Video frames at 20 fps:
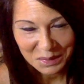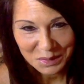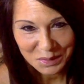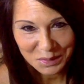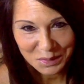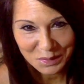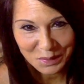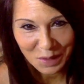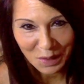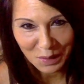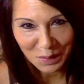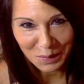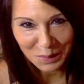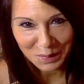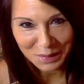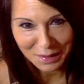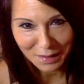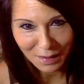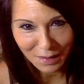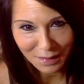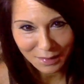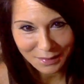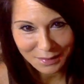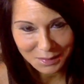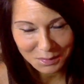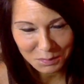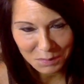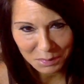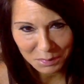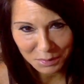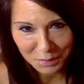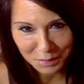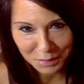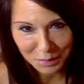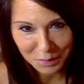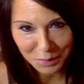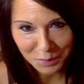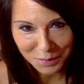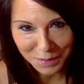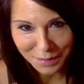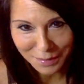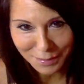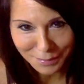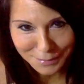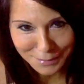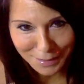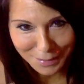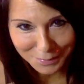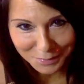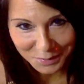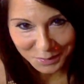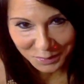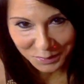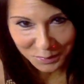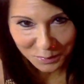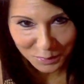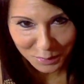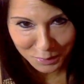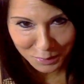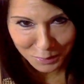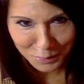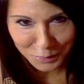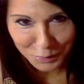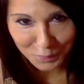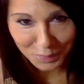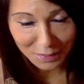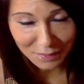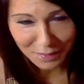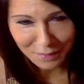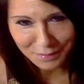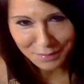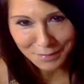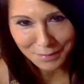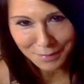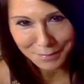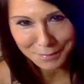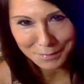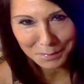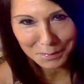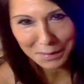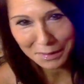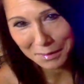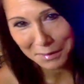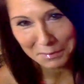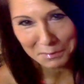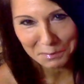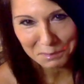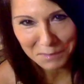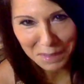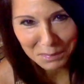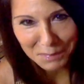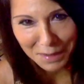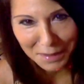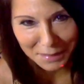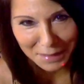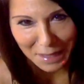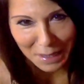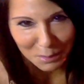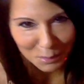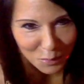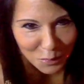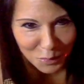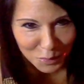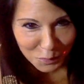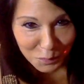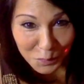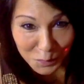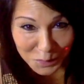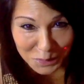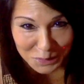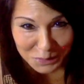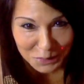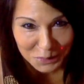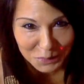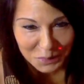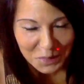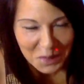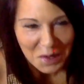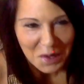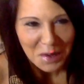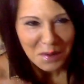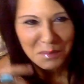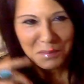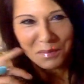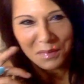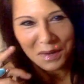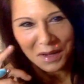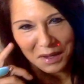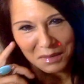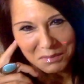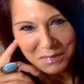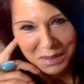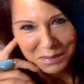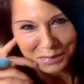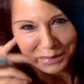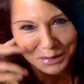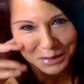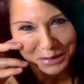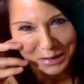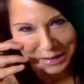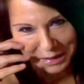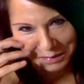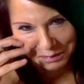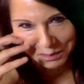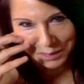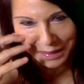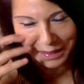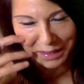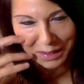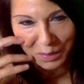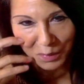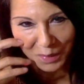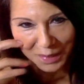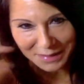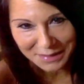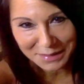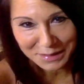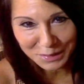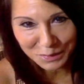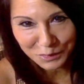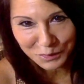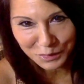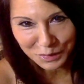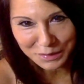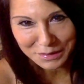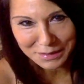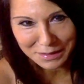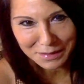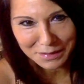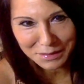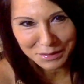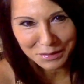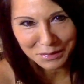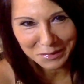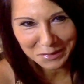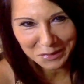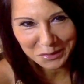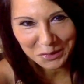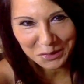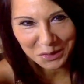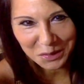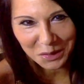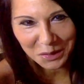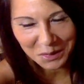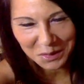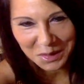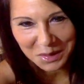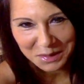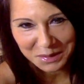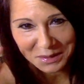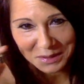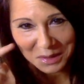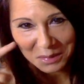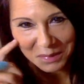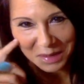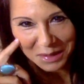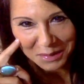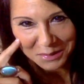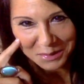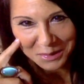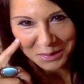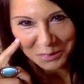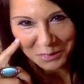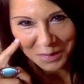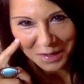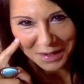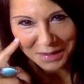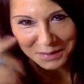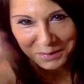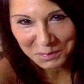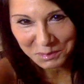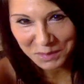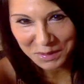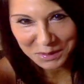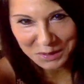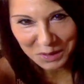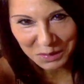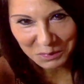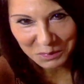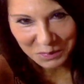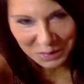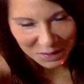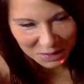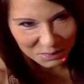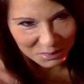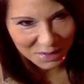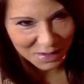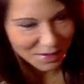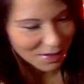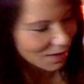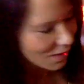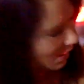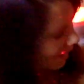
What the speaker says: So yes, maybe you're going to go get a tattoo or nose ring. That's not something maybe a Capricorn would do. But maybe you're going to be quite different and unusual somehow, some way. But don't worry about it.